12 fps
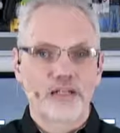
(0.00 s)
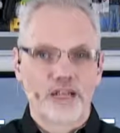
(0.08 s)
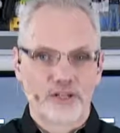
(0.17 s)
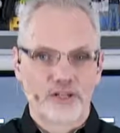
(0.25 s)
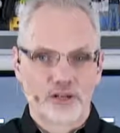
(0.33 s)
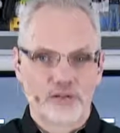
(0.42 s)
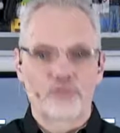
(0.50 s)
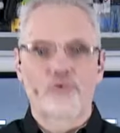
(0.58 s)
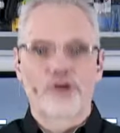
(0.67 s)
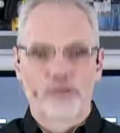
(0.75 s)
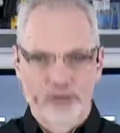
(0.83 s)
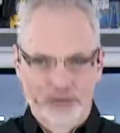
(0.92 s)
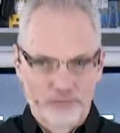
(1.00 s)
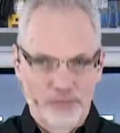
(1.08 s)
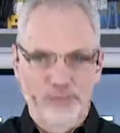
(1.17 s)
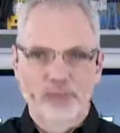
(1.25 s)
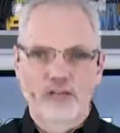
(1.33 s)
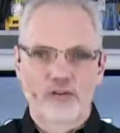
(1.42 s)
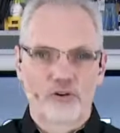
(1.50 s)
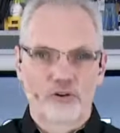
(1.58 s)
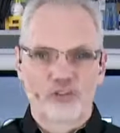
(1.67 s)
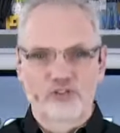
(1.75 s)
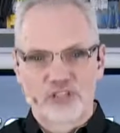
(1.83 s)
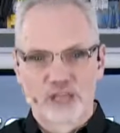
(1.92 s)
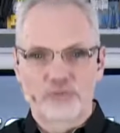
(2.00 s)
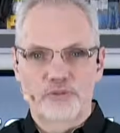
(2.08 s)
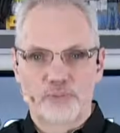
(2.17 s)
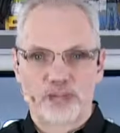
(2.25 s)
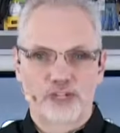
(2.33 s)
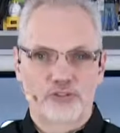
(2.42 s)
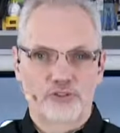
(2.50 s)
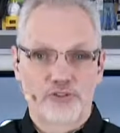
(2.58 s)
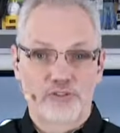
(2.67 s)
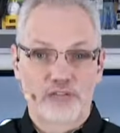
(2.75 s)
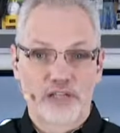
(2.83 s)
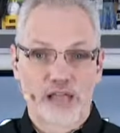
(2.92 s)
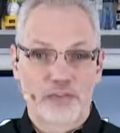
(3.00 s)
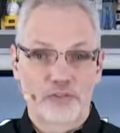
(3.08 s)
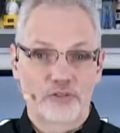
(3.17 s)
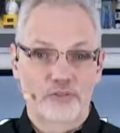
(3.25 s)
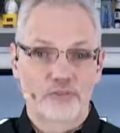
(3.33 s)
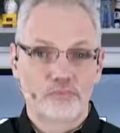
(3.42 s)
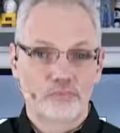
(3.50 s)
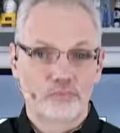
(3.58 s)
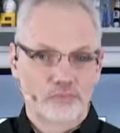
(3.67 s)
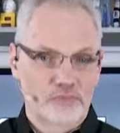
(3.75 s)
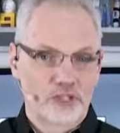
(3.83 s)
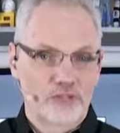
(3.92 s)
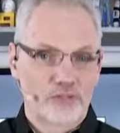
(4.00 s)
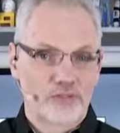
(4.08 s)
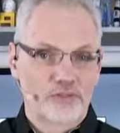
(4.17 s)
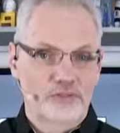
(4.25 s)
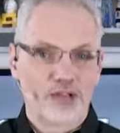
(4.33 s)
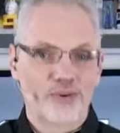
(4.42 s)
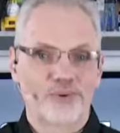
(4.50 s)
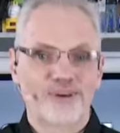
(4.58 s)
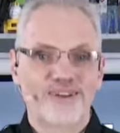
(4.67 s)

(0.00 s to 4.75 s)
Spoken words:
and you don't have to worry about repeating all those steps and making sure everything happens. So